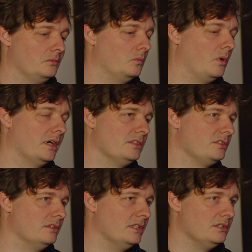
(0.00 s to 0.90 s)
Why
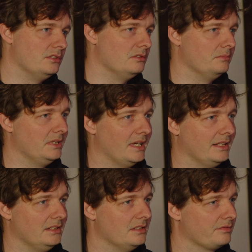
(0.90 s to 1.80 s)
should Intune be
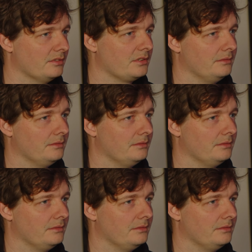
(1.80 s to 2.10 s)
any different?